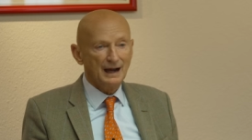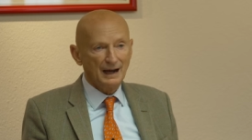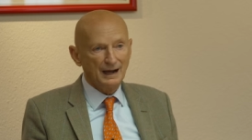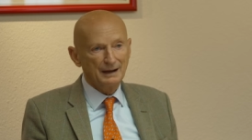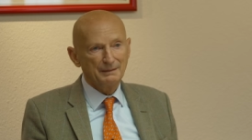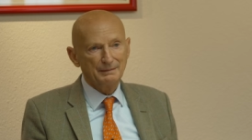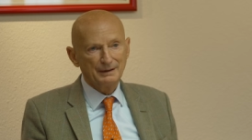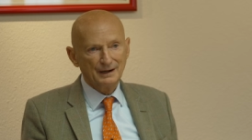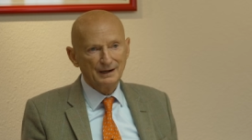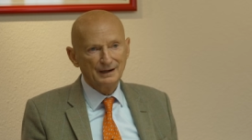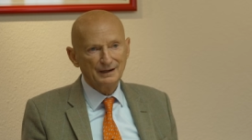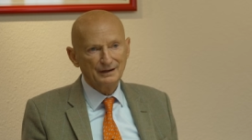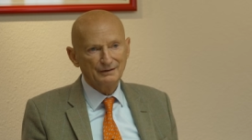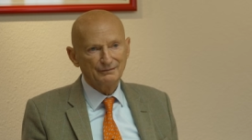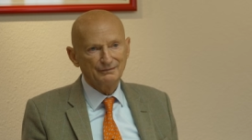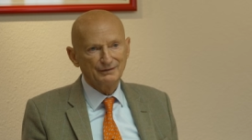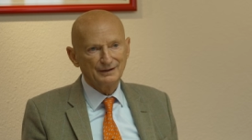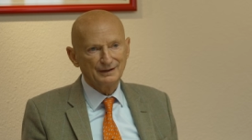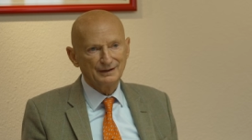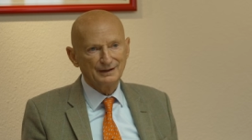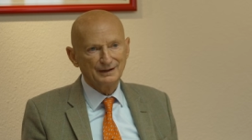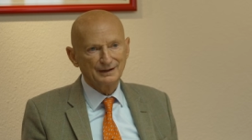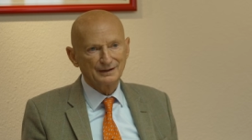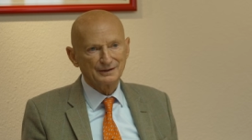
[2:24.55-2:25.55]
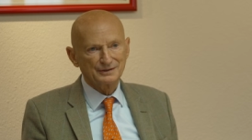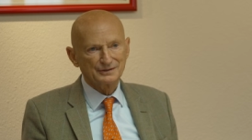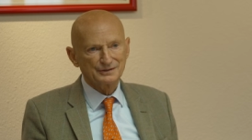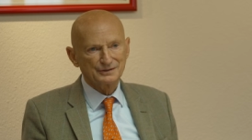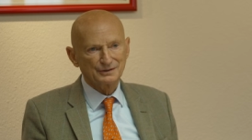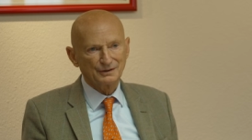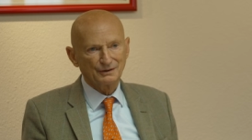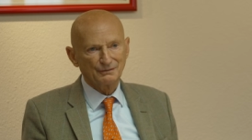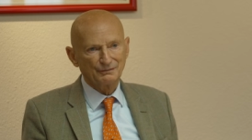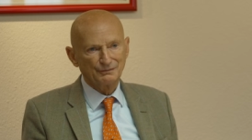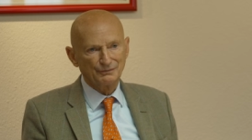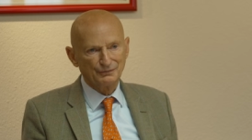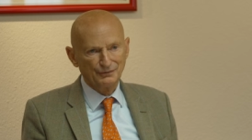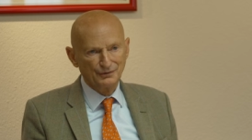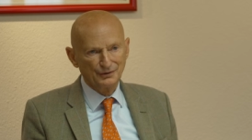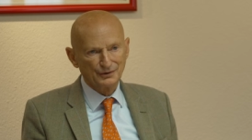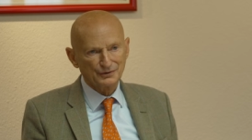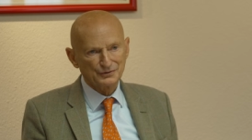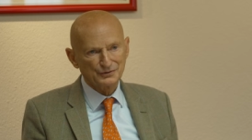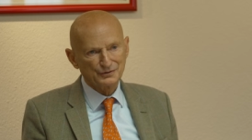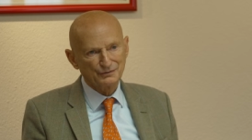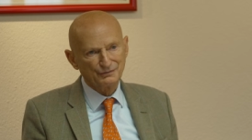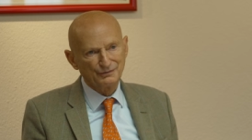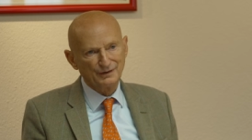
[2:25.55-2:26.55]
I believe in this
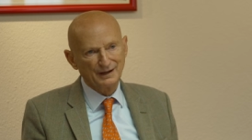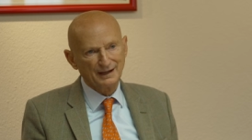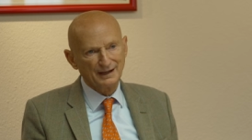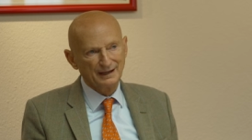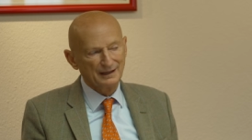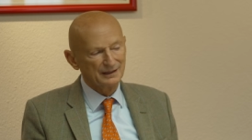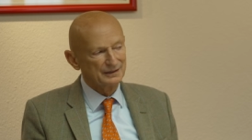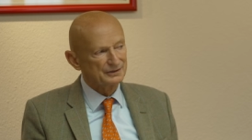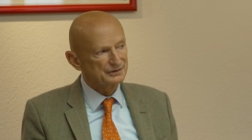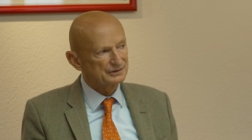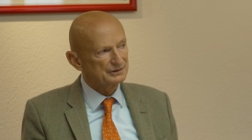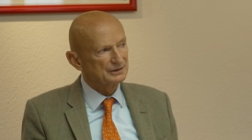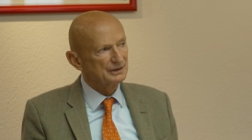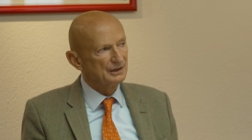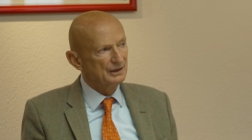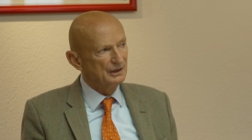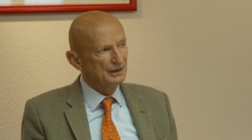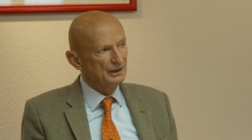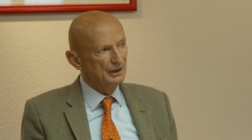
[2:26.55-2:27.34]
first phase,